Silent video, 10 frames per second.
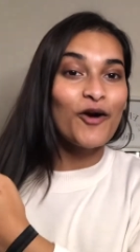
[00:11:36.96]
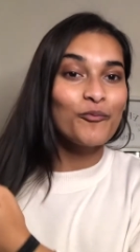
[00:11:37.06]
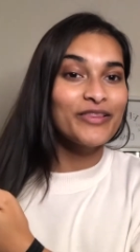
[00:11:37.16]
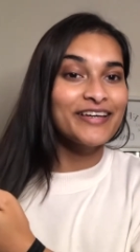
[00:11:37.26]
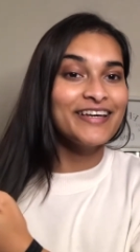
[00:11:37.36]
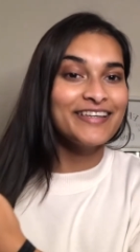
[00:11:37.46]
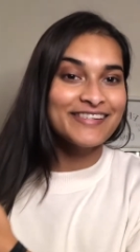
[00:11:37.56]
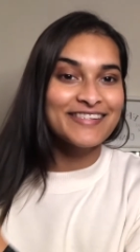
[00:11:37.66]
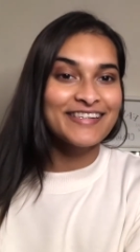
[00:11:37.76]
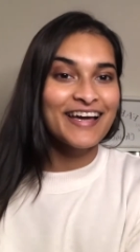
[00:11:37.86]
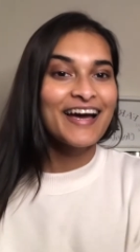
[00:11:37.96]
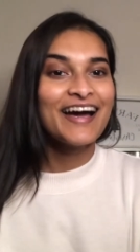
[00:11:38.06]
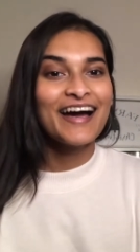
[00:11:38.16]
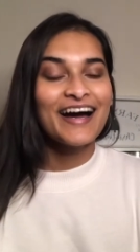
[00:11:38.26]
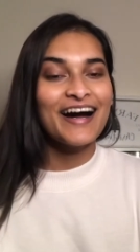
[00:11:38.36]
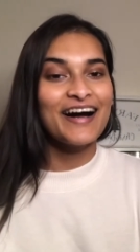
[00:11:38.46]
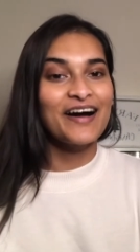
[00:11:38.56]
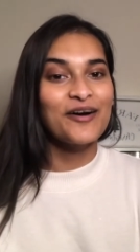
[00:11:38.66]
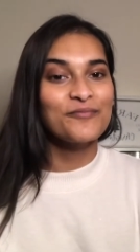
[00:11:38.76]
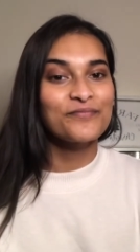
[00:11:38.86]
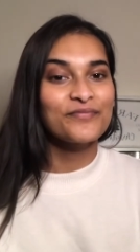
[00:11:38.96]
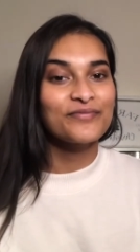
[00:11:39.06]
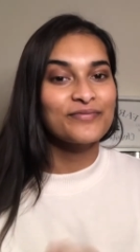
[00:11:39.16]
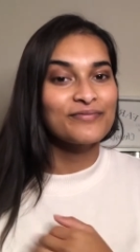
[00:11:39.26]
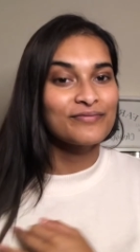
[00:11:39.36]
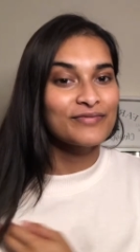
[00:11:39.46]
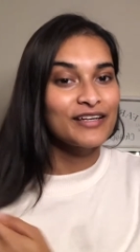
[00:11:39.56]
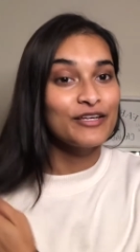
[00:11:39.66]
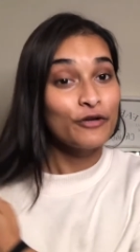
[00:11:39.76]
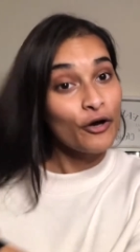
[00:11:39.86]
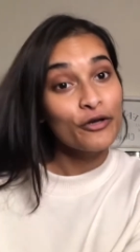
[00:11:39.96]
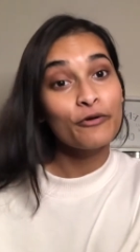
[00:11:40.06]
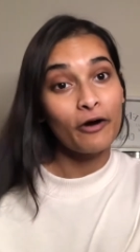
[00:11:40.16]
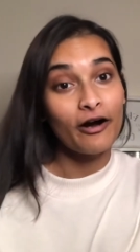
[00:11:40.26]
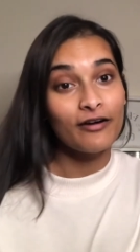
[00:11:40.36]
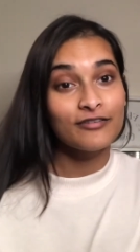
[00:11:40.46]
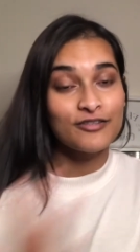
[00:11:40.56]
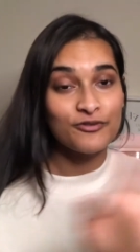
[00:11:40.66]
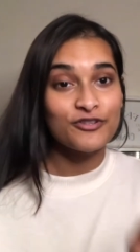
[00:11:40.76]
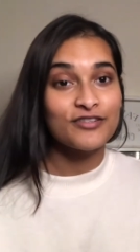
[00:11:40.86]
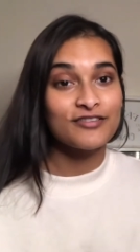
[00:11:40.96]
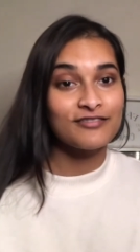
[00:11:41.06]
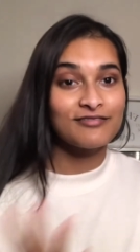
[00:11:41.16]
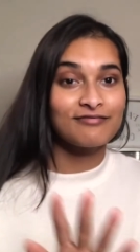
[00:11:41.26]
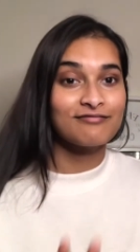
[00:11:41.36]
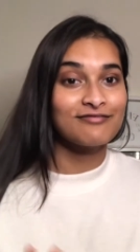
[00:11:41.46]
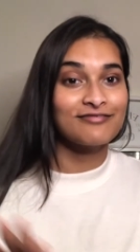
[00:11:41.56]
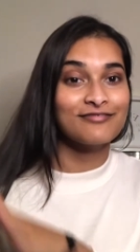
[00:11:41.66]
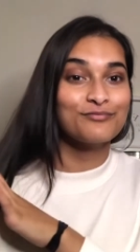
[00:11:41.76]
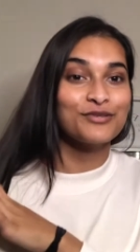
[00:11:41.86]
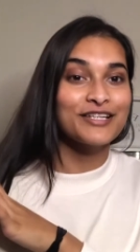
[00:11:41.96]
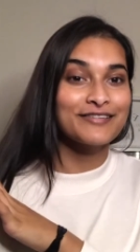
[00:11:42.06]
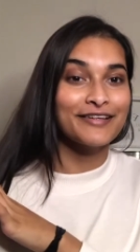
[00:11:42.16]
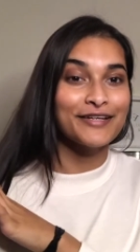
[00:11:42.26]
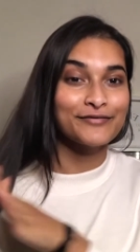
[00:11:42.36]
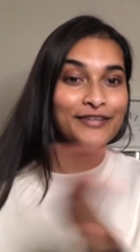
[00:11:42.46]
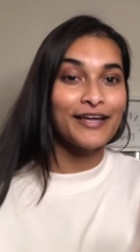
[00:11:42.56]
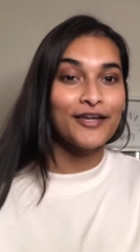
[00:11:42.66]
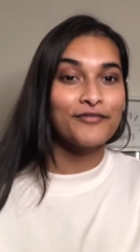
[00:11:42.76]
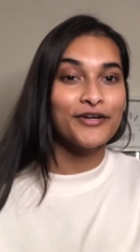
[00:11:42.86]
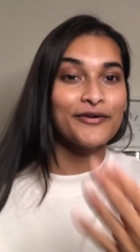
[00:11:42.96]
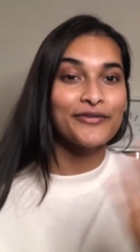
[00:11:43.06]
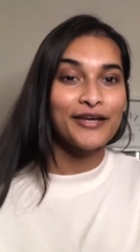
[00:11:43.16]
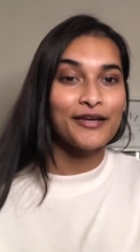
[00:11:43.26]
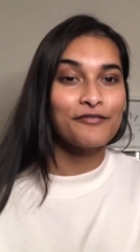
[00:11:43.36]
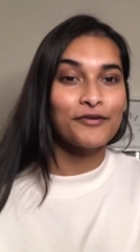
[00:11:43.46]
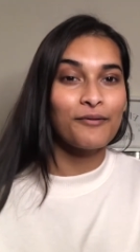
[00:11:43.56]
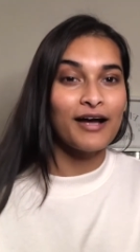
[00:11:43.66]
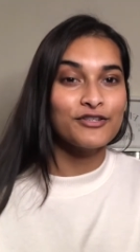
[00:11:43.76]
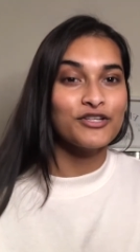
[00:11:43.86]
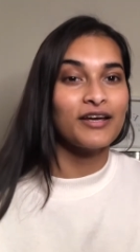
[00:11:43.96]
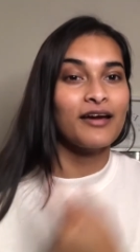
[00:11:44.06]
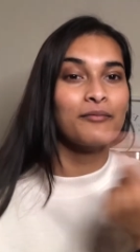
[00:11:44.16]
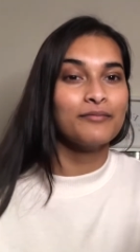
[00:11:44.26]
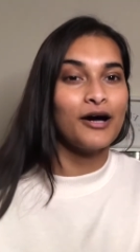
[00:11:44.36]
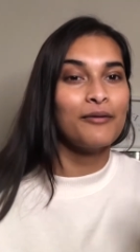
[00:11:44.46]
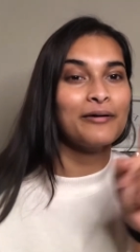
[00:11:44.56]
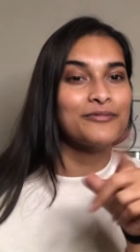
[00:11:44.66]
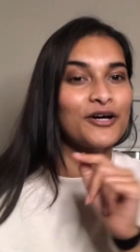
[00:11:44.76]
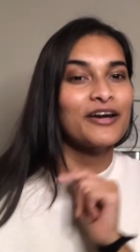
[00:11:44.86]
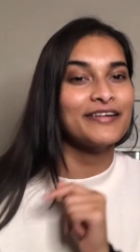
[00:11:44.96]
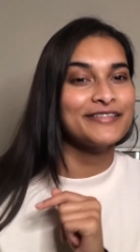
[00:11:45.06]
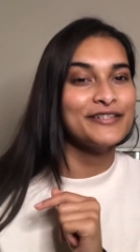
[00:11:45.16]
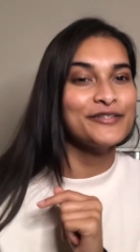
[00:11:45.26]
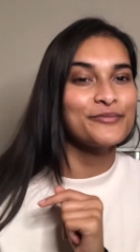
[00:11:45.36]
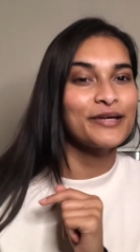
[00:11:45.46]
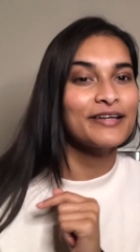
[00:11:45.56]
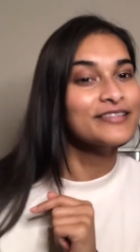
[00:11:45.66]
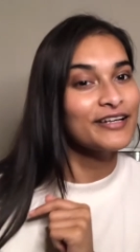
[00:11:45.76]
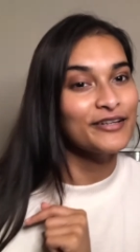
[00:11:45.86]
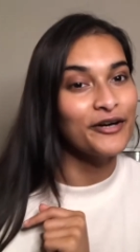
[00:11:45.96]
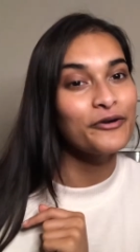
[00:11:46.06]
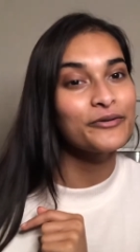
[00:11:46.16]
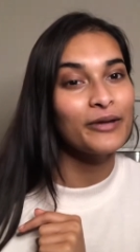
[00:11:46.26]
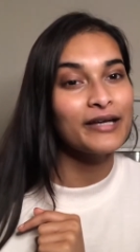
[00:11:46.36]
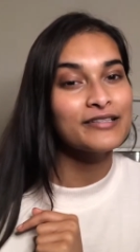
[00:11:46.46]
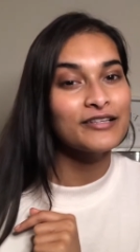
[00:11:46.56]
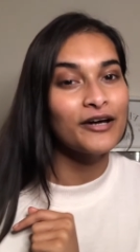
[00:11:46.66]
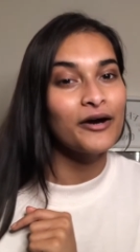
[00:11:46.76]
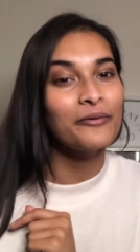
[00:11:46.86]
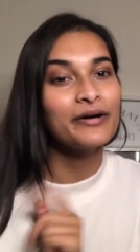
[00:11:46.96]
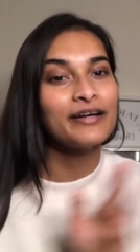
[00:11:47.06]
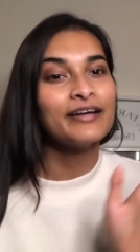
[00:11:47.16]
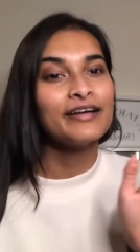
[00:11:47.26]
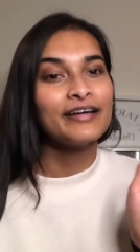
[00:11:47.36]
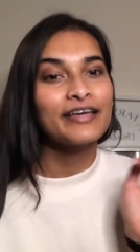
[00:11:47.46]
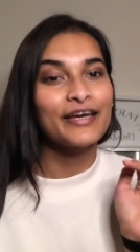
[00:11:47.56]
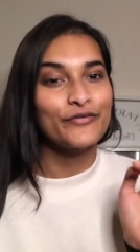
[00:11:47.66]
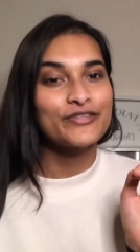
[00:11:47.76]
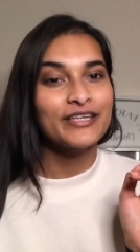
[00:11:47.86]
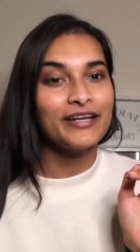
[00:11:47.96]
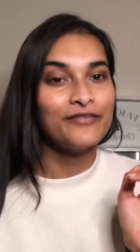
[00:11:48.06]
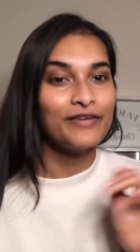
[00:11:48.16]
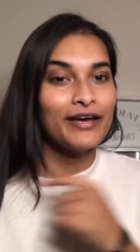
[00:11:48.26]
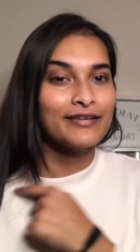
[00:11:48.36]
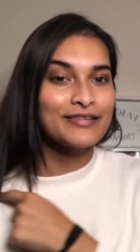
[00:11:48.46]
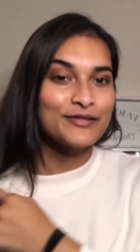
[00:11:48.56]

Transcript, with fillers: please. Um, you know who you are, so just please leave. I love you. Thank you for watching. Mom, I'm talking to you because I know you like to know gifts in advance,